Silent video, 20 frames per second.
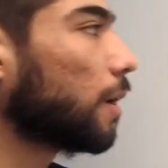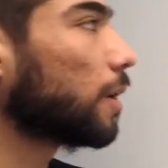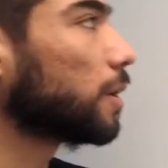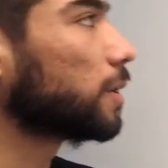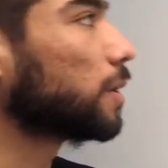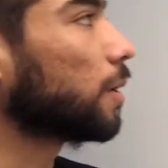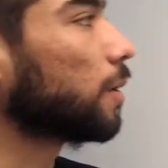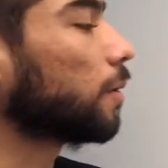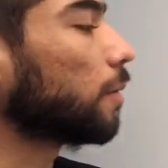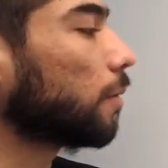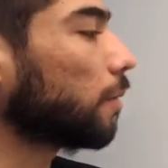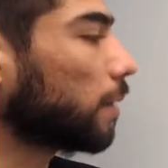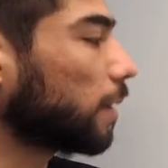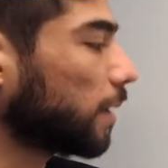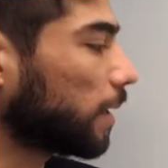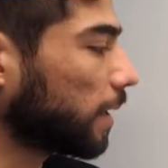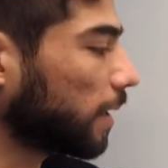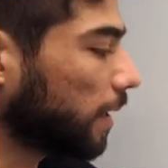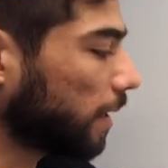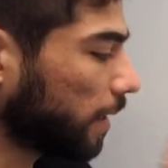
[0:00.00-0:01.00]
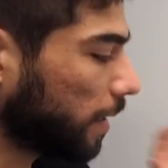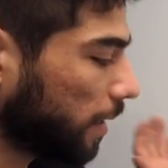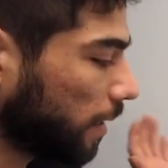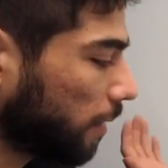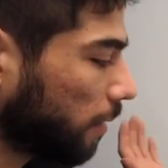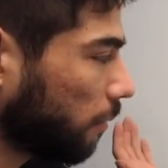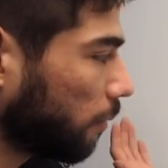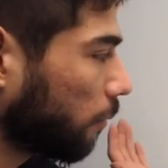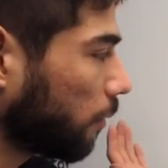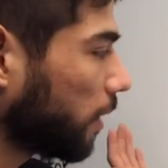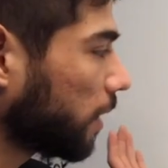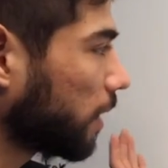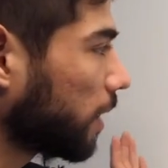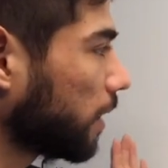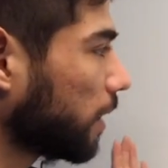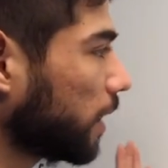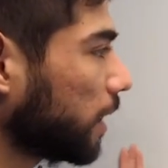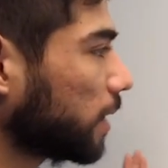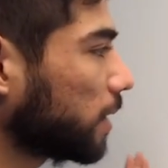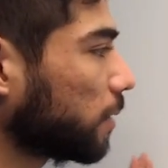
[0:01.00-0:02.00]
So with
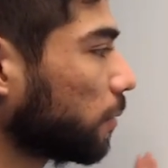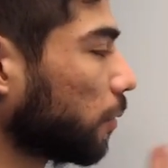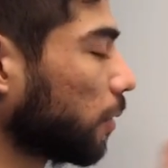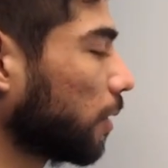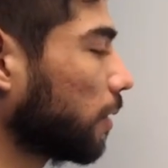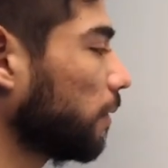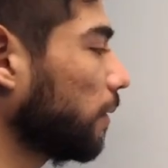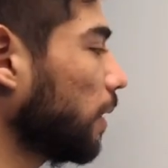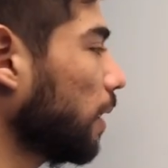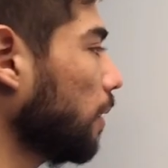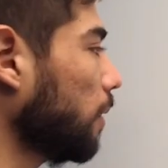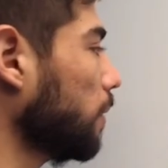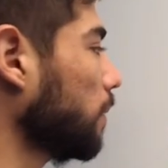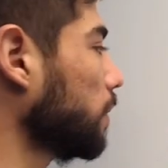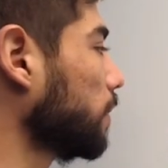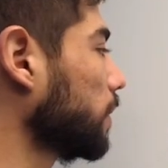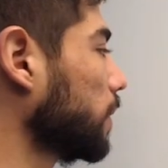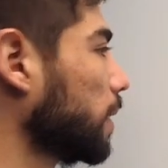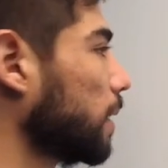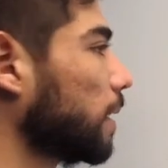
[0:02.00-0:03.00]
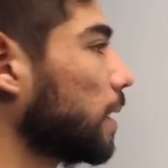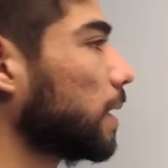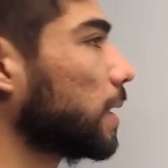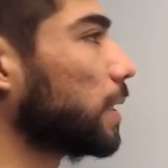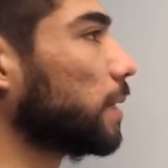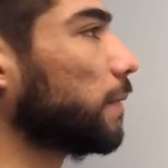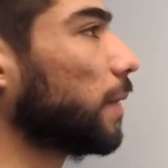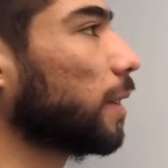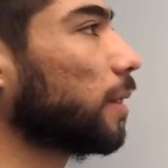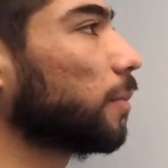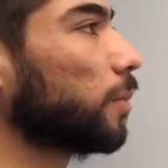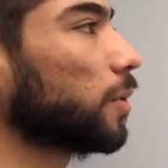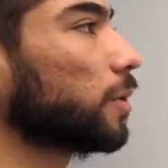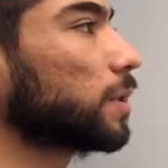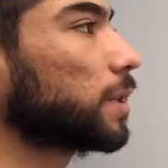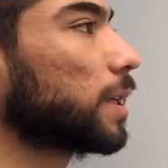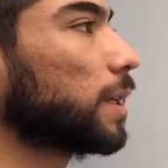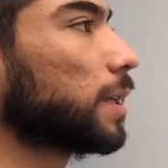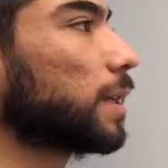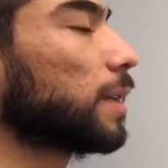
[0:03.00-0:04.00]
this workflow, developers
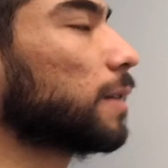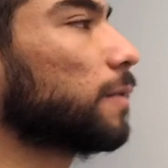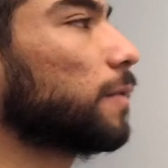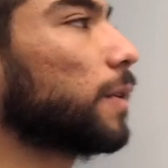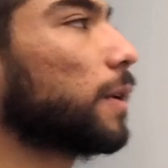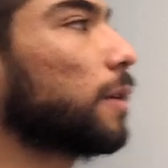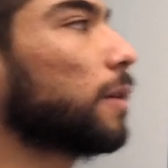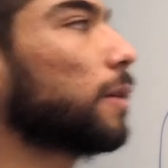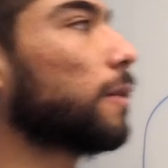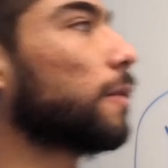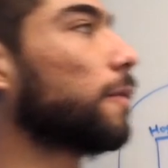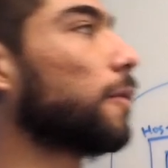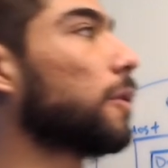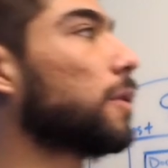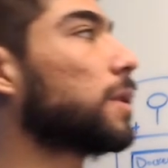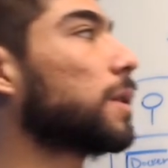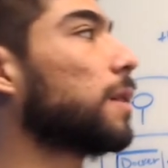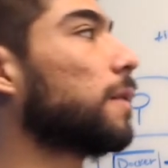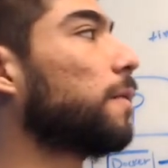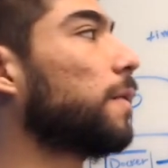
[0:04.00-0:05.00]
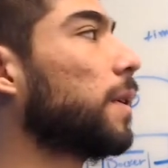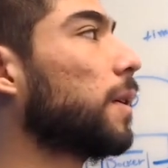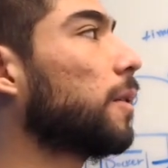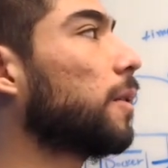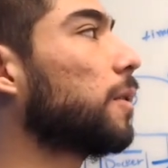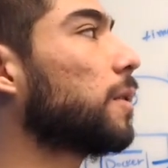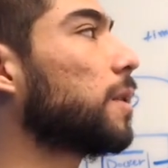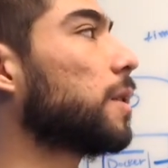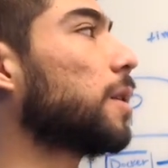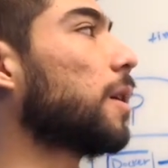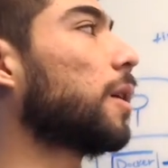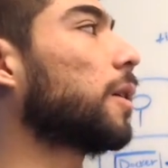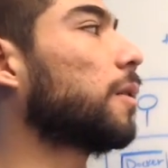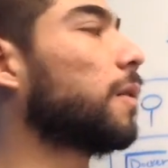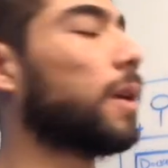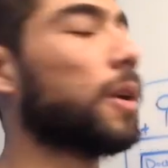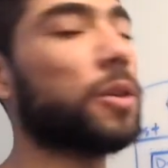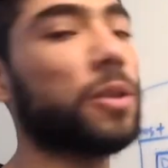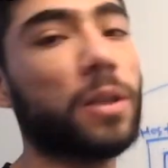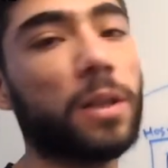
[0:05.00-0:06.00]
can first configure the Docker
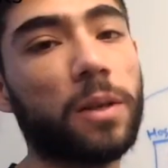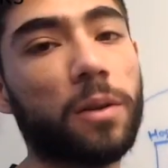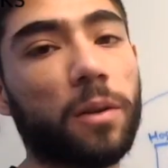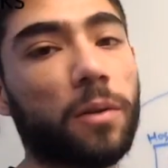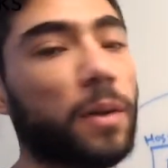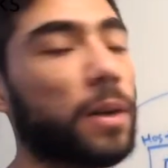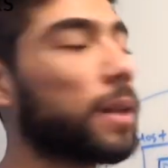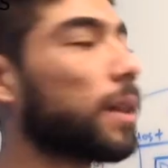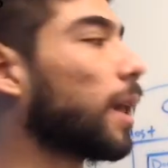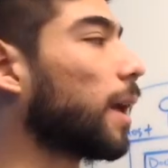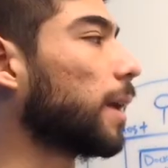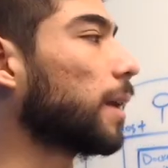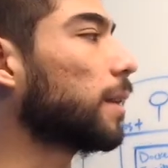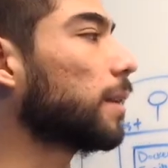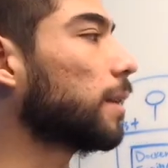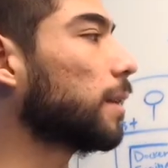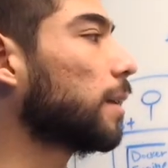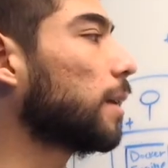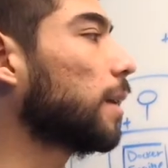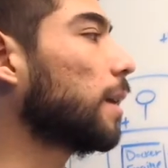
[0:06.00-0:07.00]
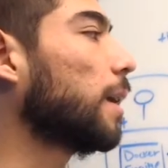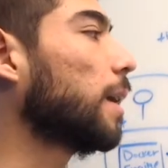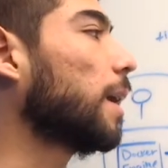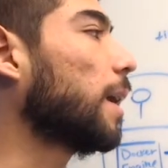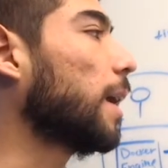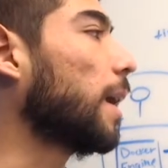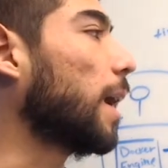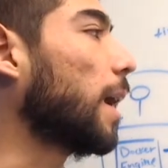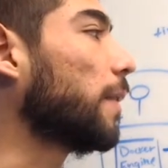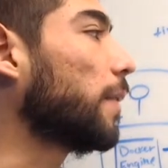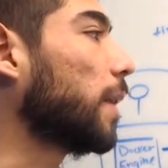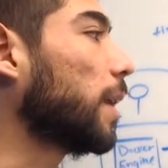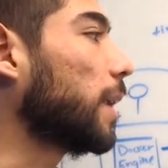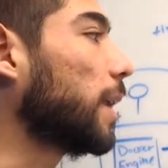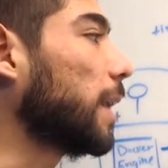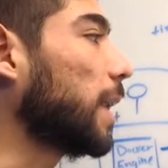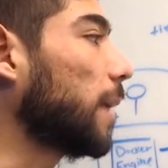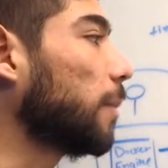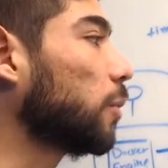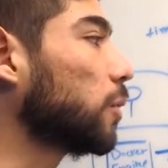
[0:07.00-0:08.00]
engine and Notary client, and then
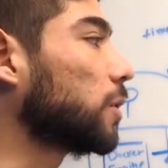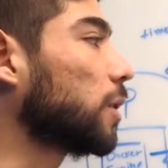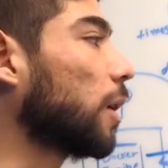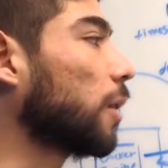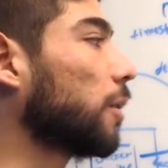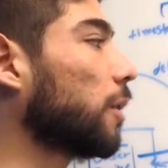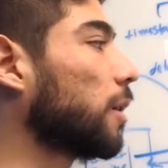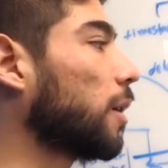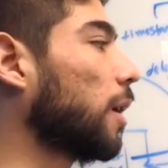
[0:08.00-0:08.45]
enable Docker